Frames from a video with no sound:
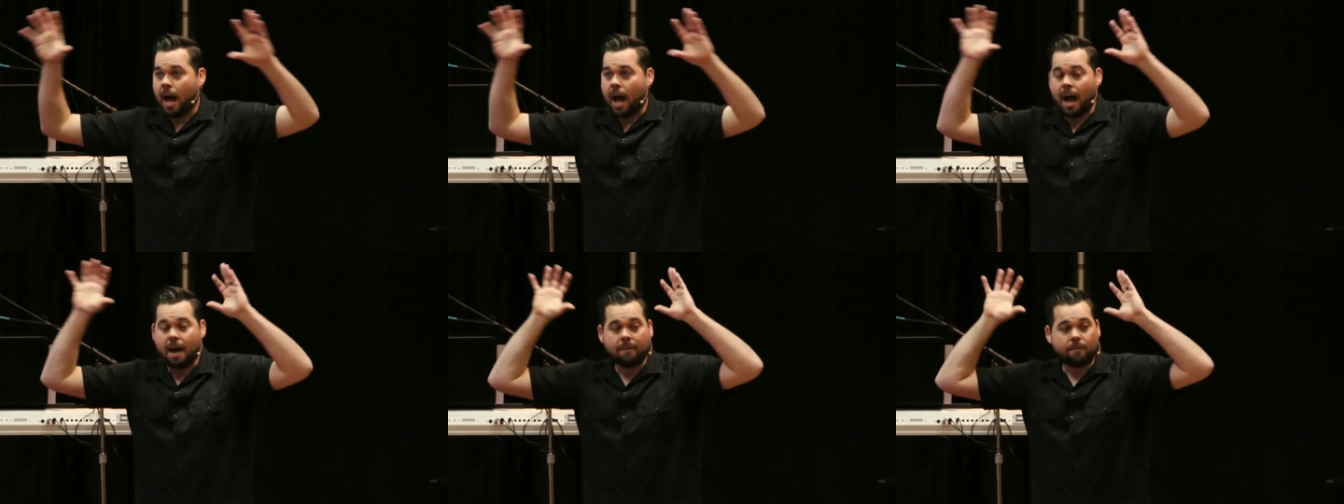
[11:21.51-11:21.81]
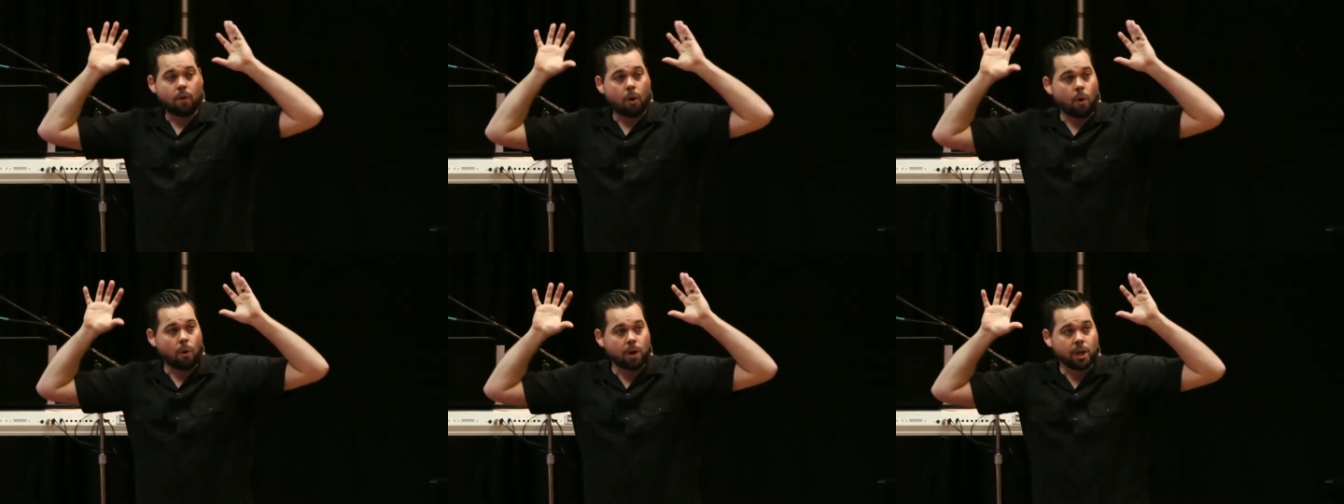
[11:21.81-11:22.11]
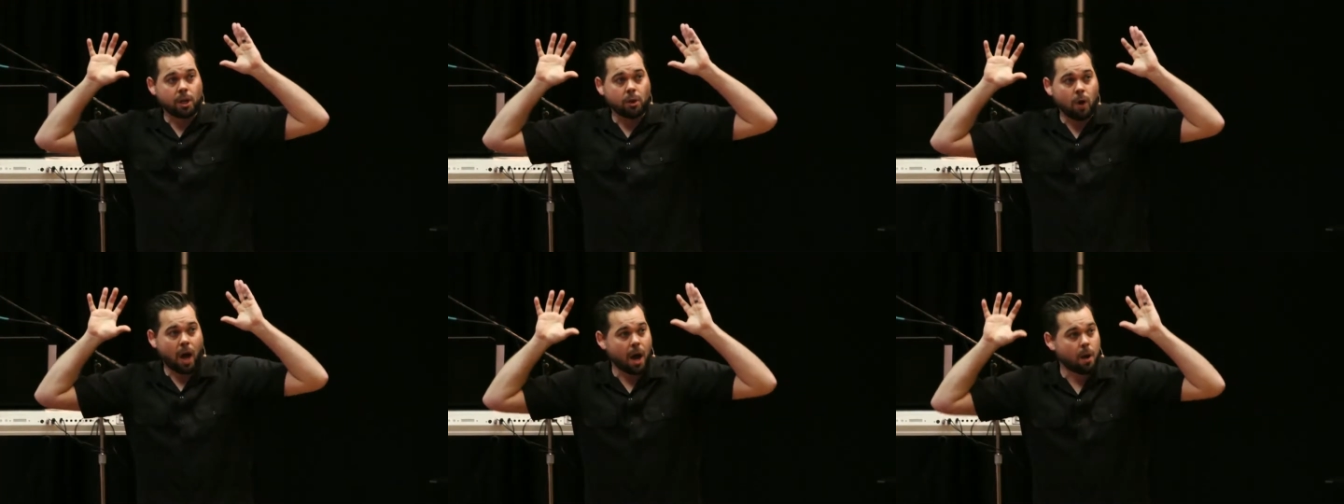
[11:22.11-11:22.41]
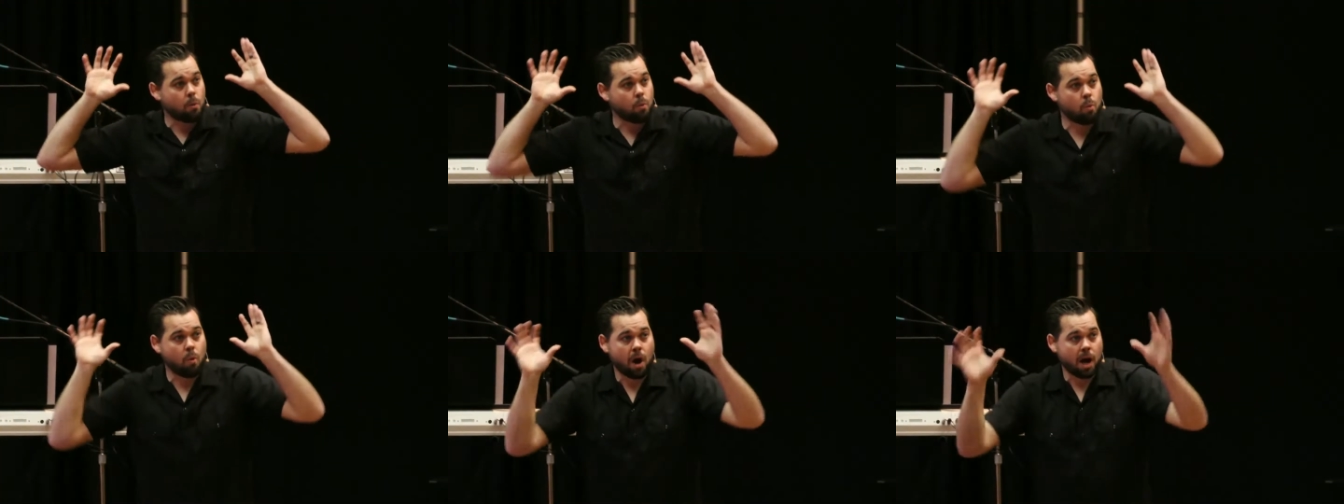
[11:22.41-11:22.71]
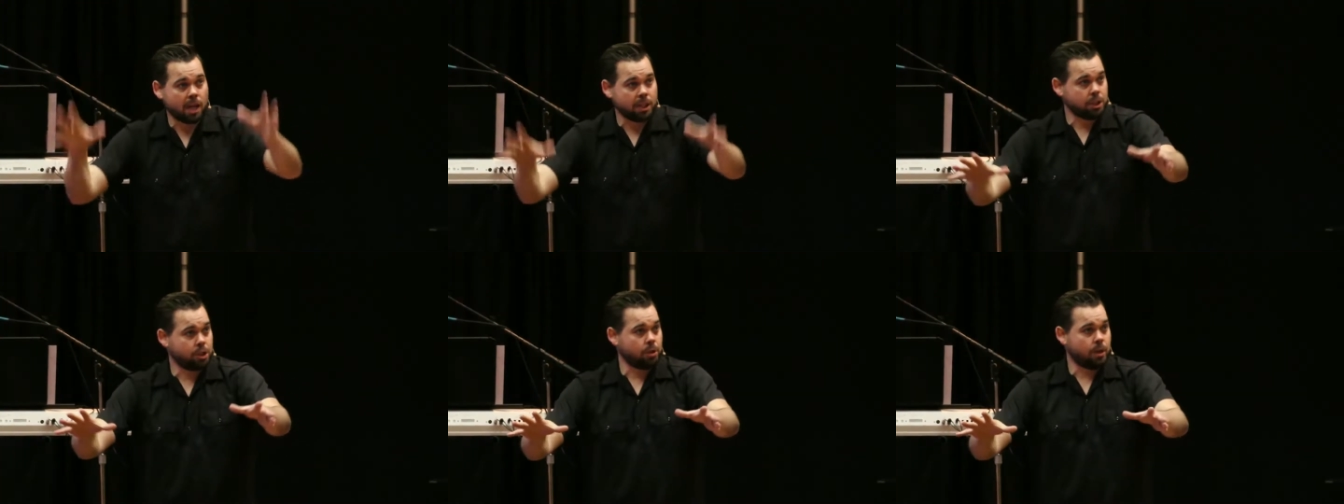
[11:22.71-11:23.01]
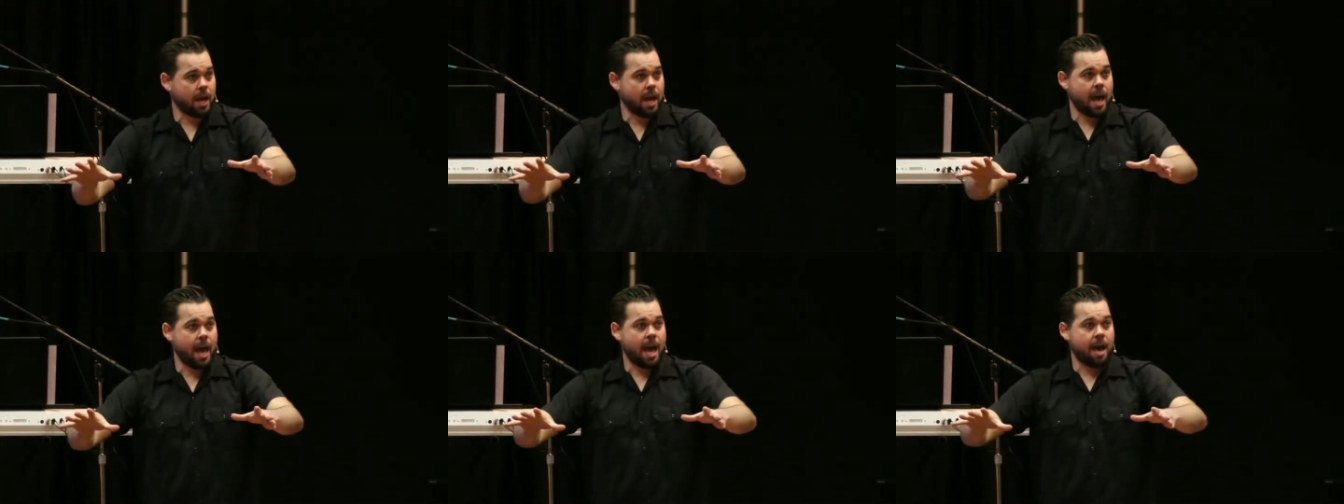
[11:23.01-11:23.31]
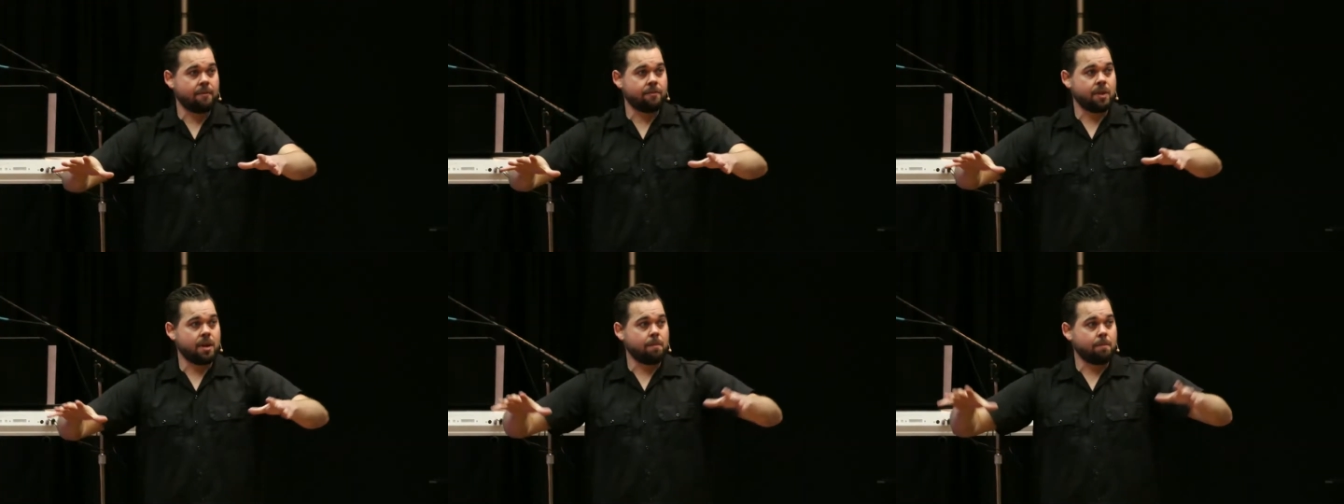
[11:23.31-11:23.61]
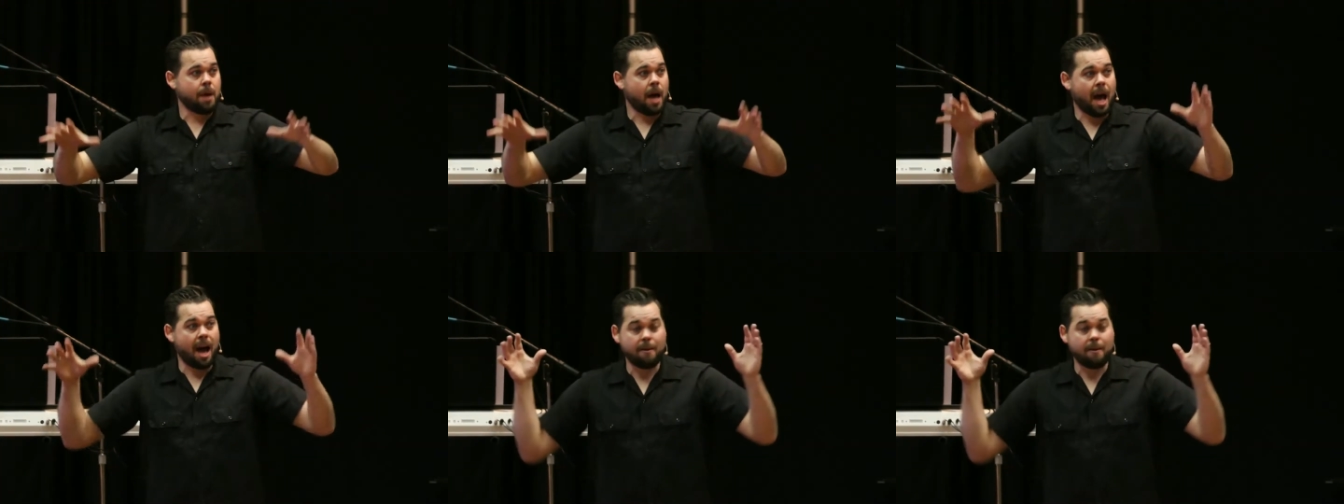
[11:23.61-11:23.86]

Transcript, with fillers: I've already, I want you to have them,